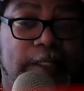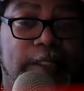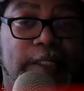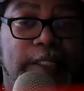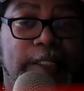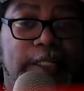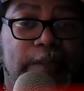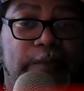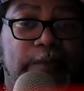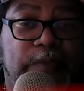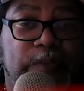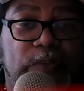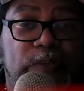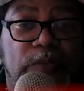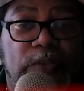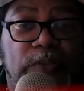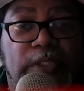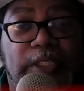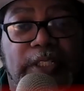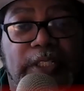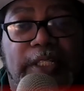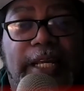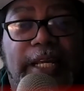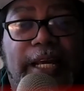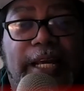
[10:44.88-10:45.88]
If you
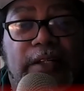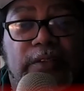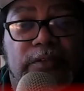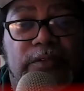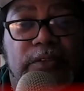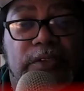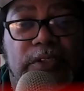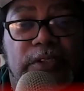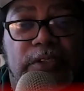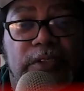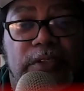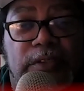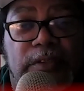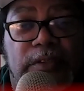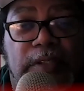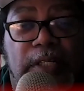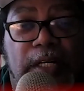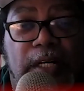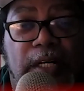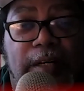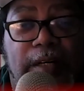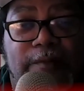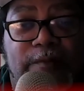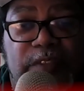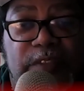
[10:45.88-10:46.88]
encounter
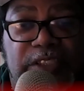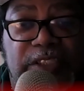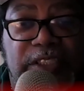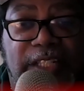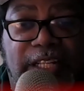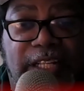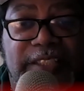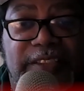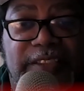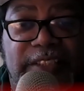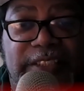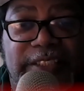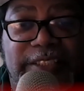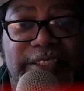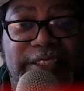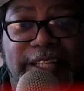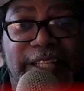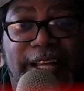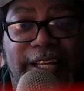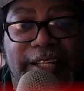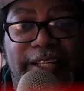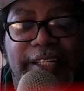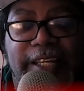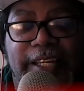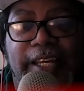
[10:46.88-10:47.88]
vigilante
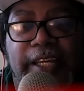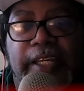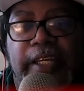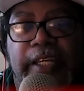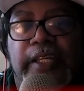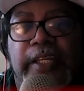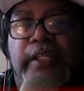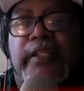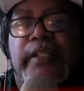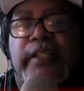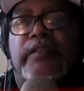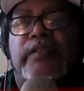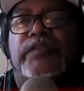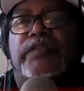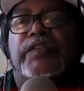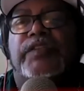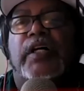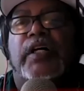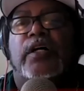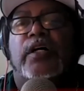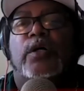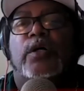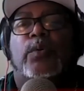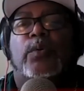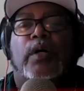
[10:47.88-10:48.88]
sidekick.
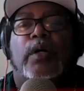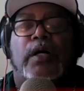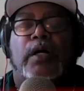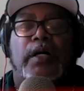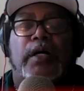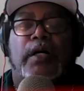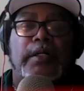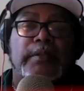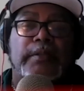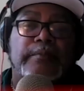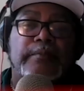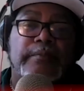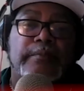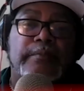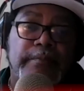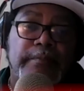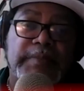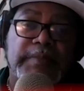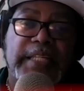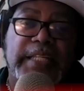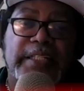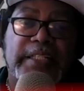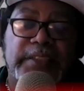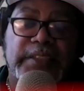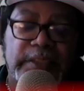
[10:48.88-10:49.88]
So
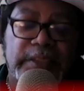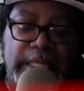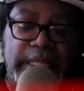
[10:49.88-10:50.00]
that's